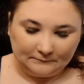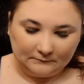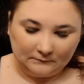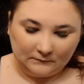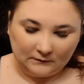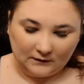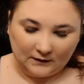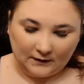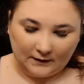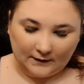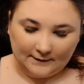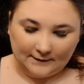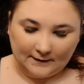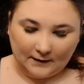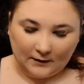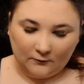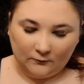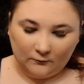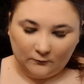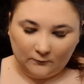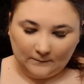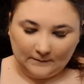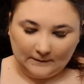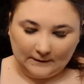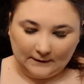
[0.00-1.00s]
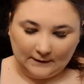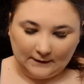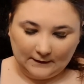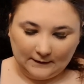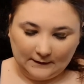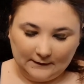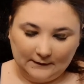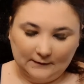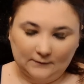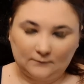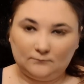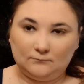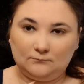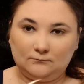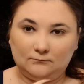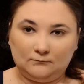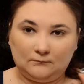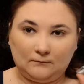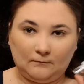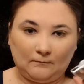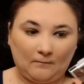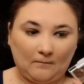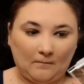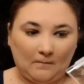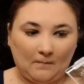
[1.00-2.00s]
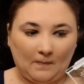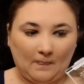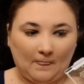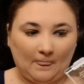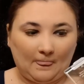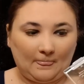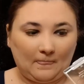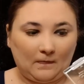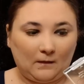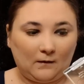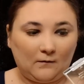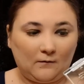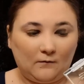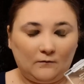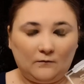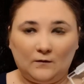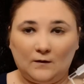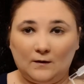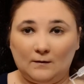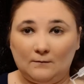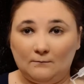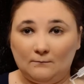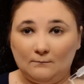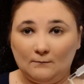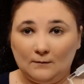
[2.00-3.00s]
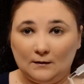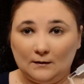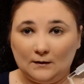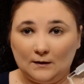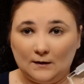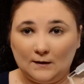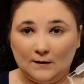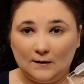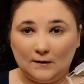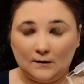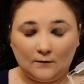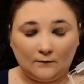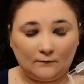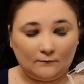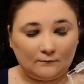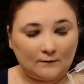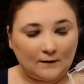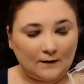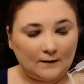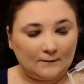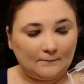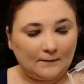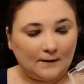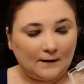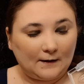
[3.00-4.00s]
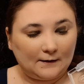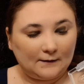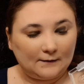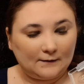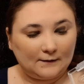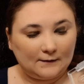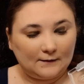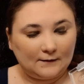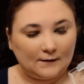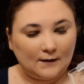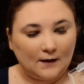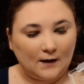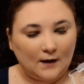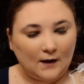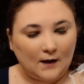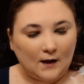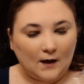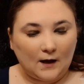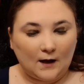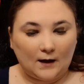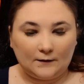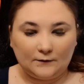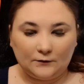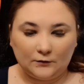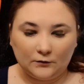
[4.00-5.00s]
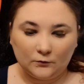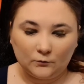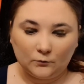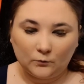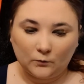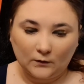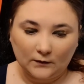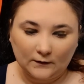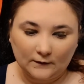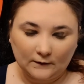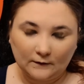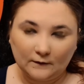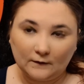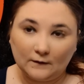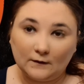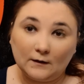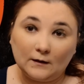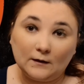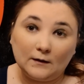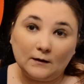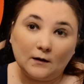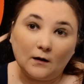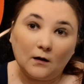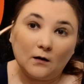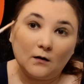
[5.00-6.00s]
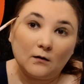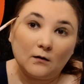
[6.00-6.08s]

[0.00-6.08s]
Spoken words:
Yes, I will be getting the mini red palette. I do want the